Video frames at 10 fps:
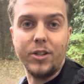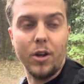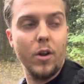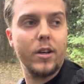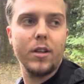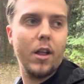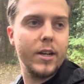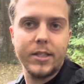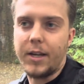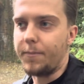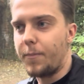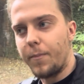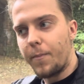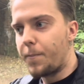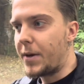You know, like I said,
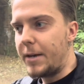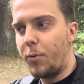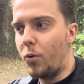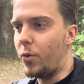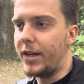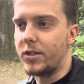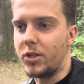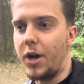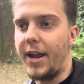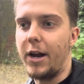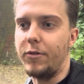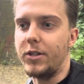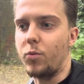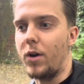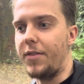people in certain areas